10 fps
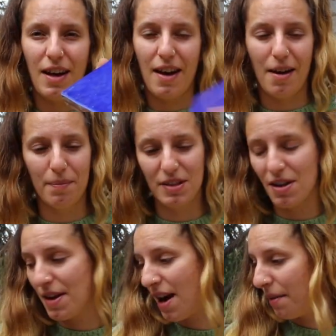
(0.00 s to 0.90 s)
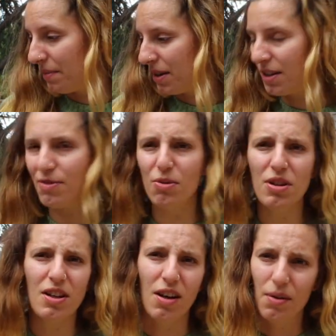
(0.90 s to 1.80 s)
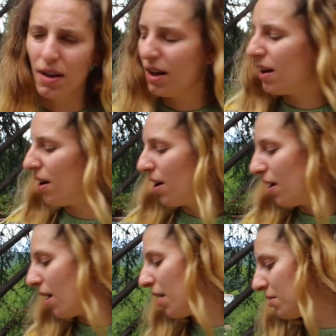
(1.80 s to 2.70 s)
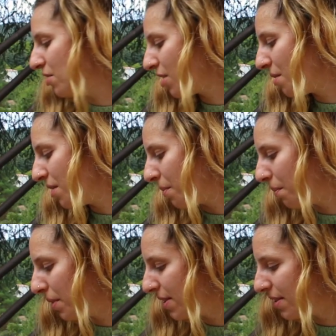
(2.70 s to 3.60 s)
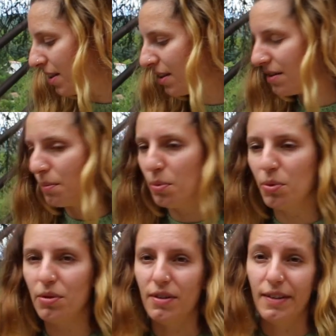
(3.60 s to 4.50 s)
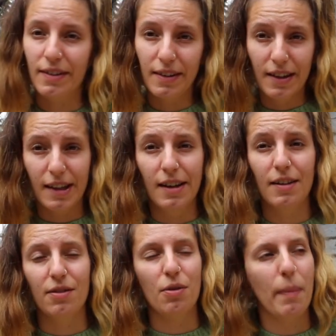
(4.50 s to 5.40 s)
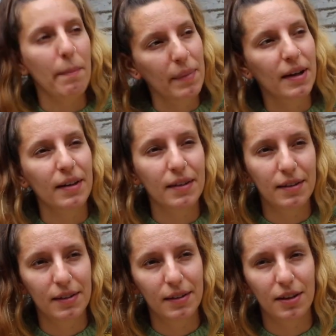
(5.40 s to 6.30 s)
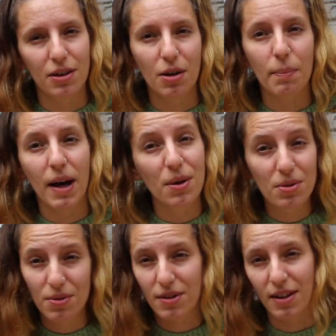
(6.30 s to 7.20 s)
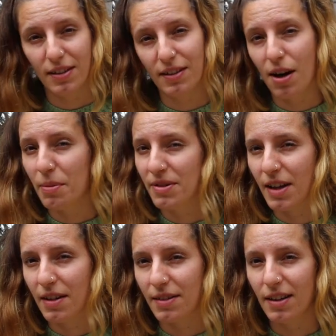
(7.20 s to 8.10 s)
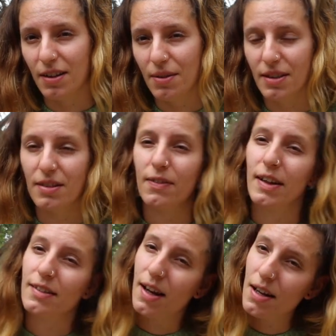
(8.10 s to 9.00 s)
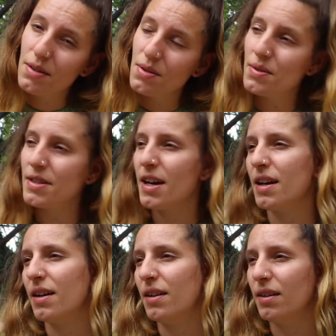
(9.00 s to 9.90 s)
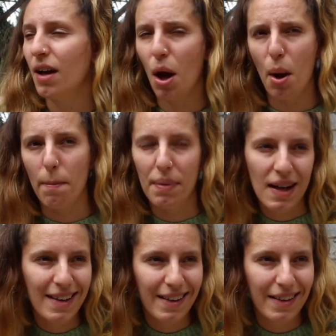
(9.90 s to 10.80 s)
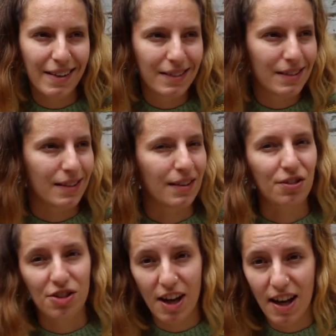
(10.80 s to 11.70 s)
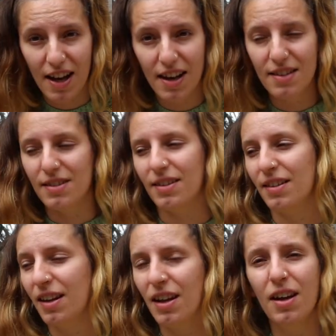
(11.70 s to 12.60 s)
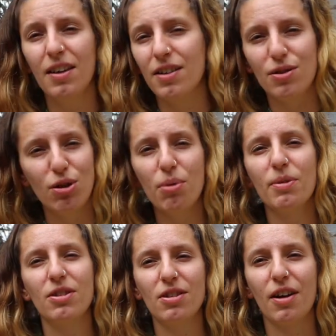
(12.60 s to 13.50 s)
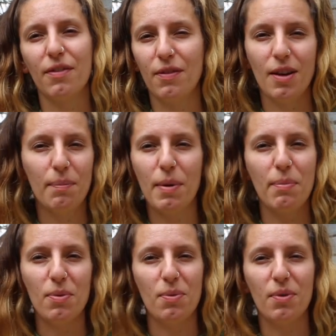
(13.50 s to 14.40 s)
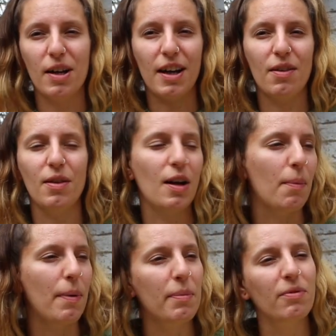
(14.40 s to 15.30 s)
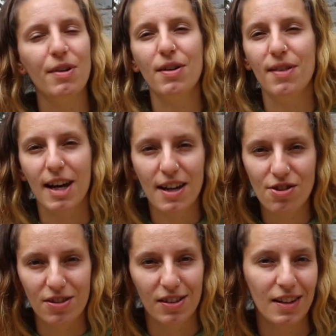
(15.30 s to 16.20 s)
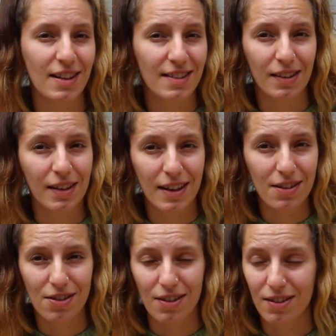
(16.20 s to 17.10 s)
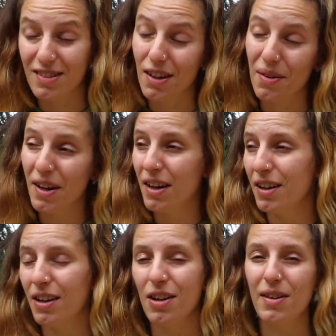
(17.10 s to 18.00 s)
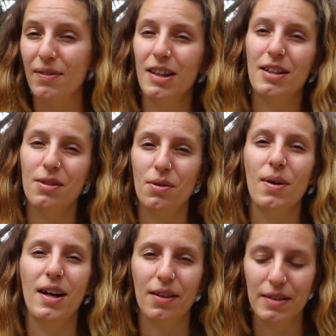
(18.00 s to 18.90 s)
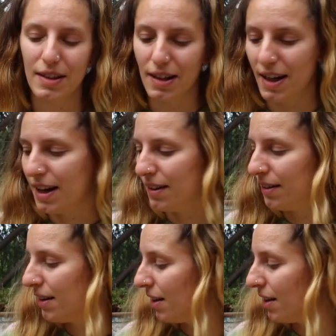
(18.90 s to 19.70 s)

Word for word: Um, so yeah, I thought, you know, I'll show them because I think it's important to remember that you can buy all sorts of car boot sales, including stuff like tiles and blinds and chairs, and there's so much stuff that people, I guess, you know, people redo their kitchen, then sell their kitchens. So, you know, you can really do quite a lot secondhand.